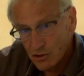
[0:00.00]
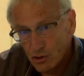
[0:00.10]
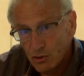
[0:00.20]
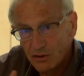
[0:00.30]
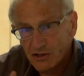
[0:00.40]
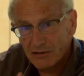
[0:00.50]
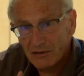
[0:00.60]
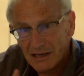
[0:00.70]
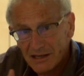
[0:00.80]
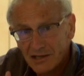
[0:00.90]
Do the
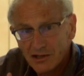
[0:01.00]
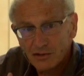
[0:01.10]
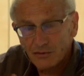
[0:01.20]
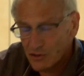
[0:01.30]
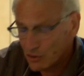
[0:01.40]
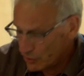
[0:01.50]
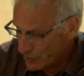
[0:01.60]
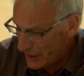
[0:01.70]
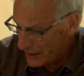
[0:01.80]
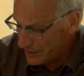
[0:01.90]
generalizations of social
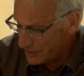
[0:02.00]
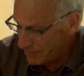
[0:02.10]
sciences